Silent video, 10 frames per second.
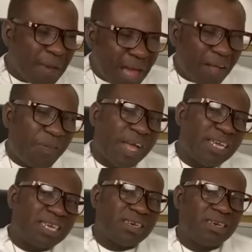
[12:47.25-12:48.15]
Pay
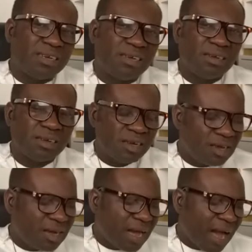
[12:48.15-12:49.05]
attention.
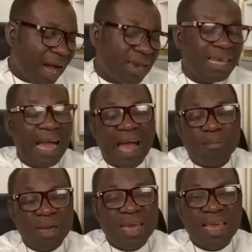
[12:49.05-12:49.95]

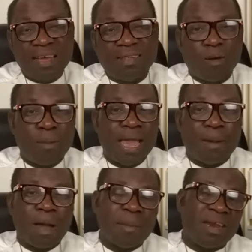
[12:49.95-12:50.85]
Adia, me here, say, obey
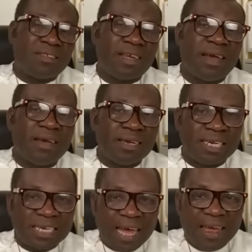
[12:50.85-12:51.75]
your mama, and say,
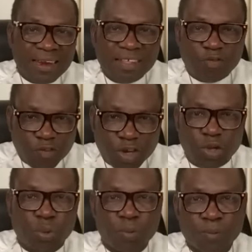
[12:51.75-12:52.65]
share this
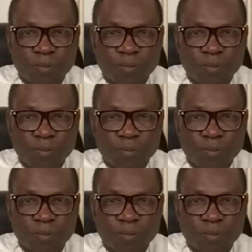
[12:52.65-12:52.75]
video.